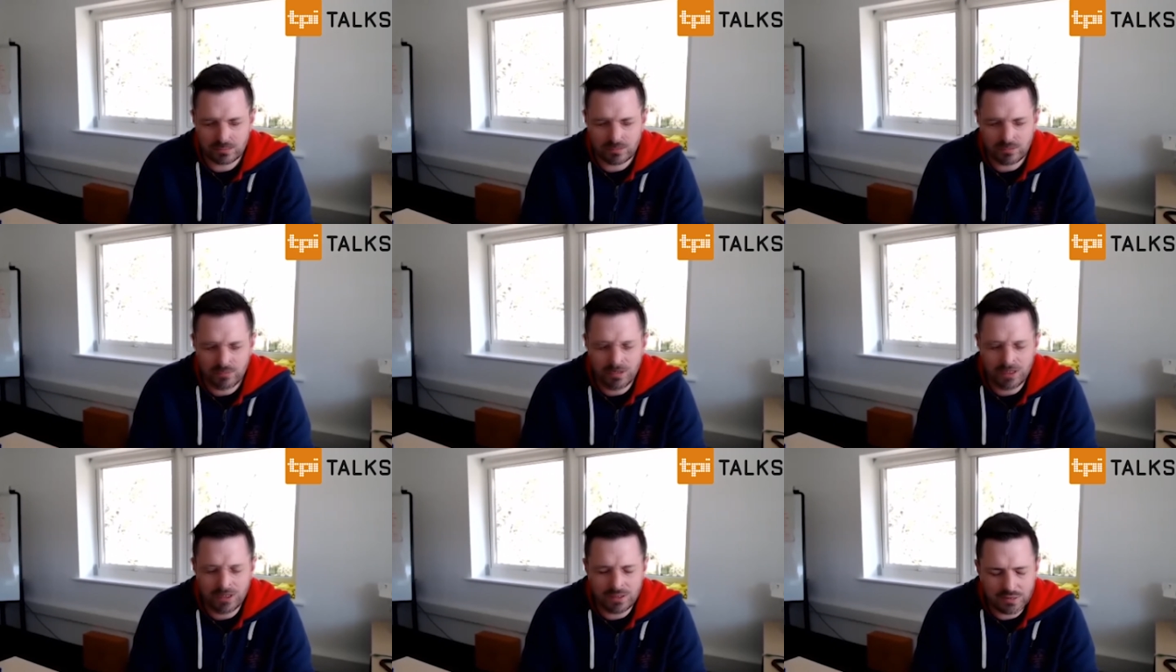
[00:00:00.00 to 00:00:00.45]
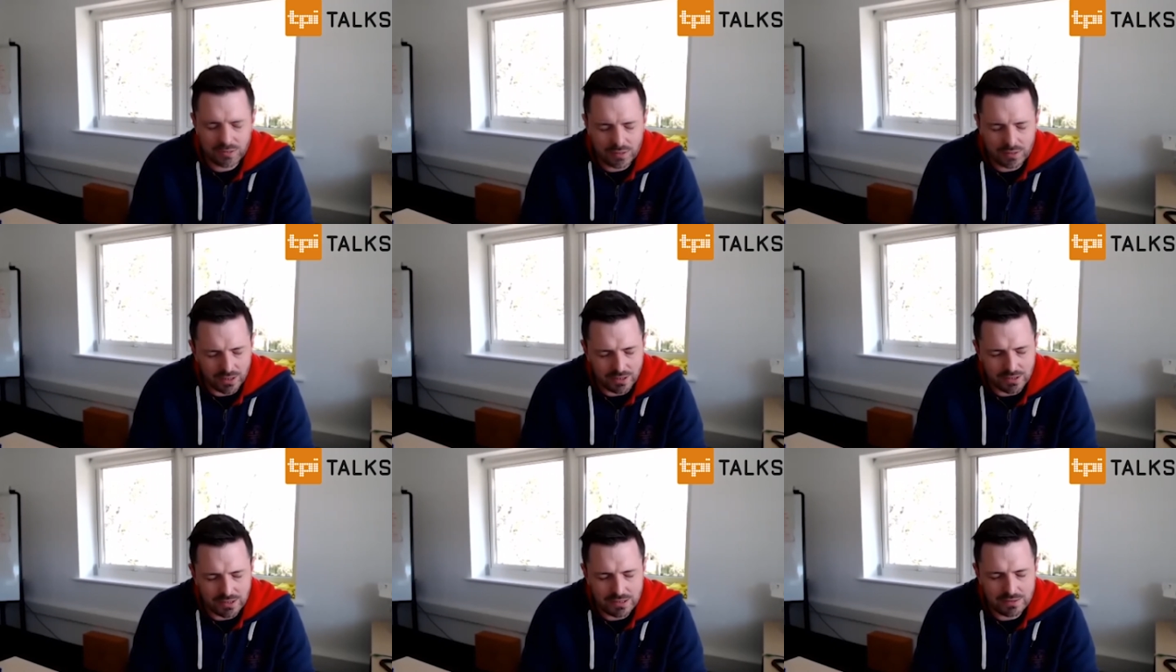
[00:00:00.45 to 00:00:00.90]
we did
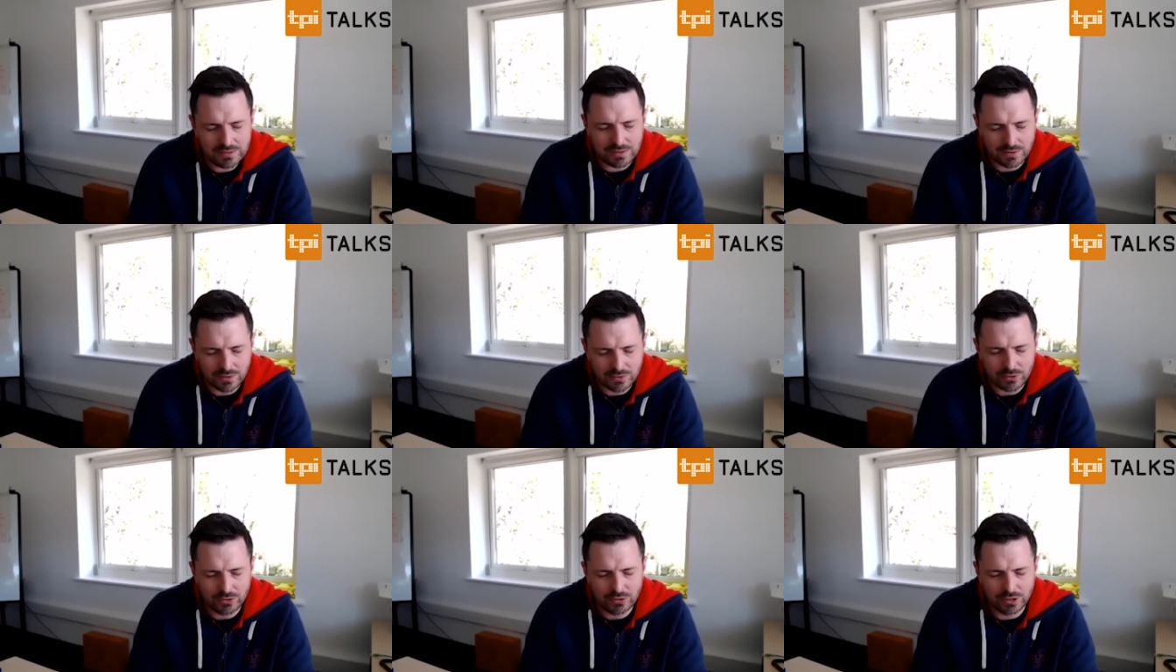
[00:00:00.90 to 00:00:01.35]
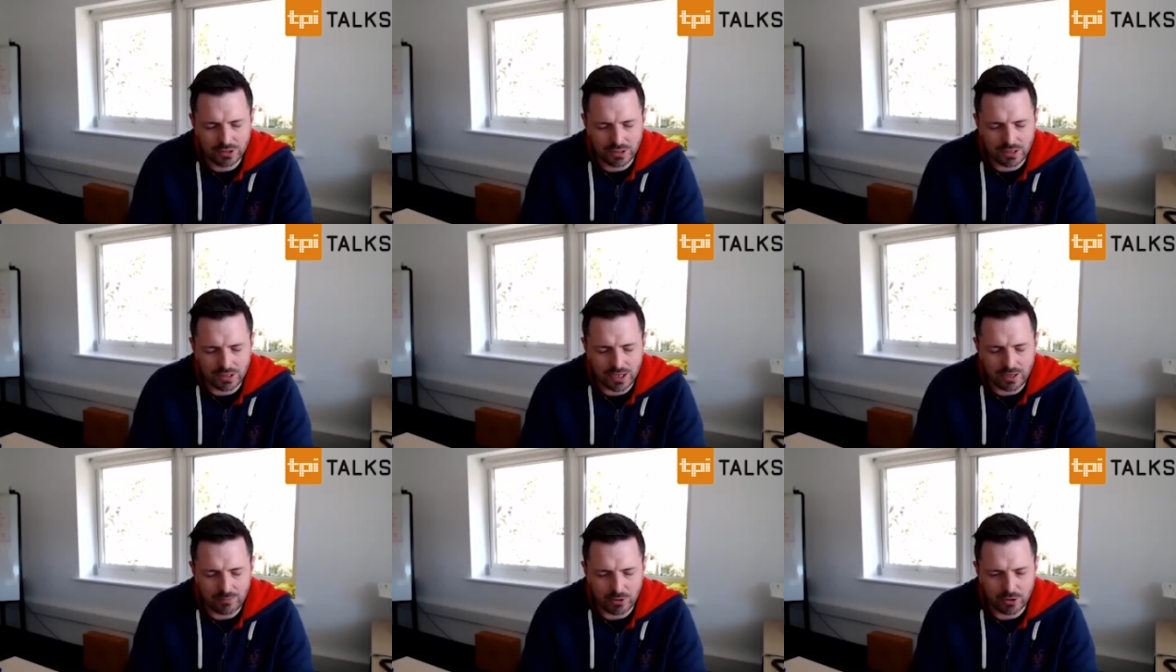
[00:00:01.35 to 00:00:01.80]
uh, Nitin Sawhney at the
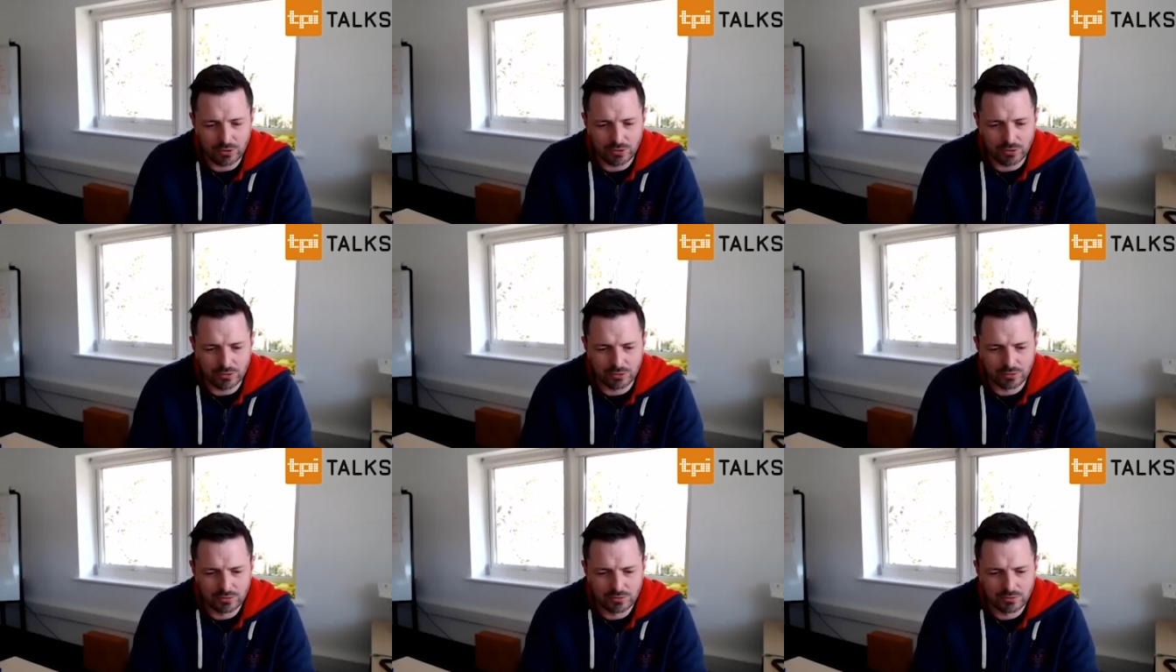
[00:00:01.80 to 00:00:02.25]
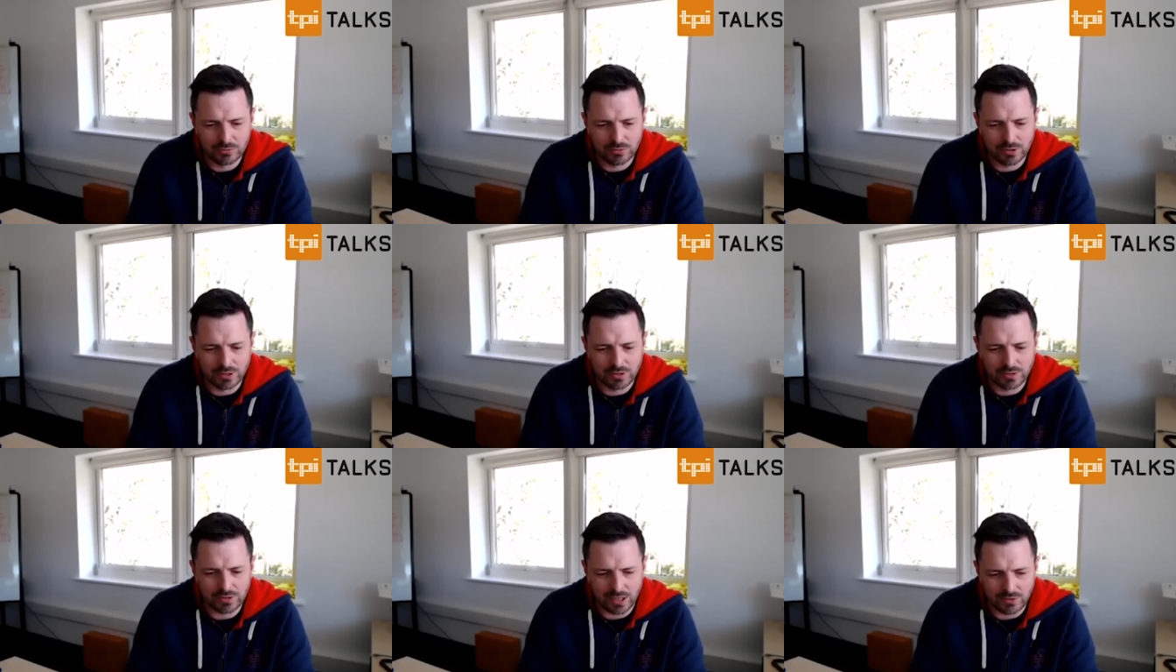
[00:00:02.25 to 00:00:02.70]
Albert Hall
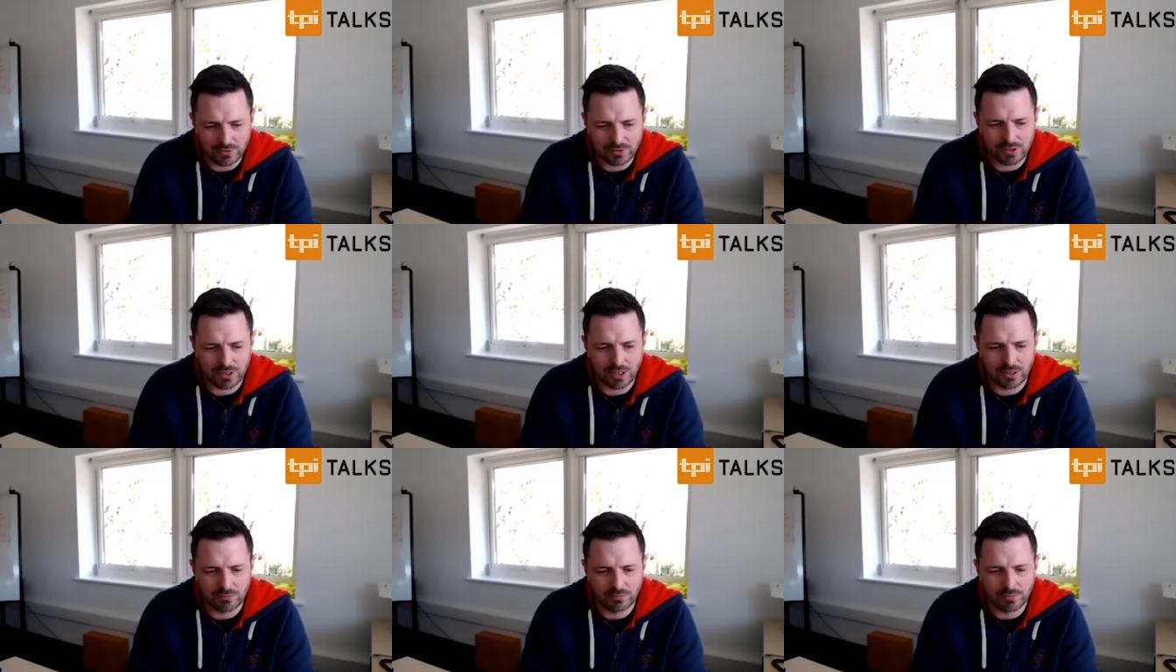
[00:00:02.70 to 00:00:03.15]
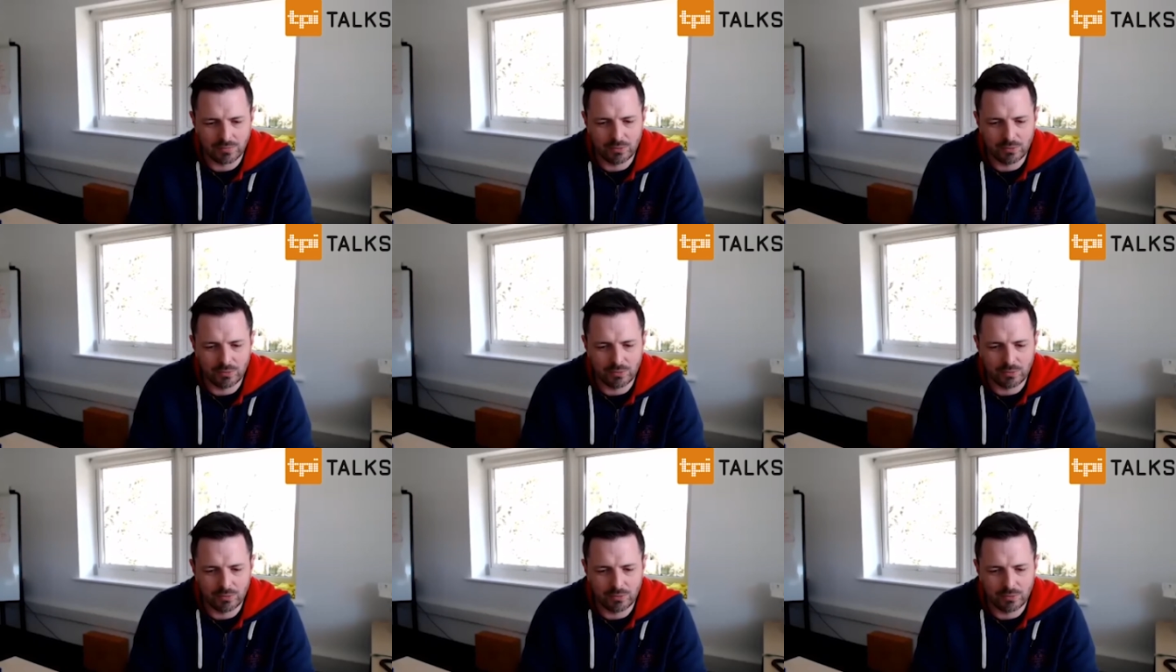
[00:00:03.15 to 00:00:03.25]
with Soundscape.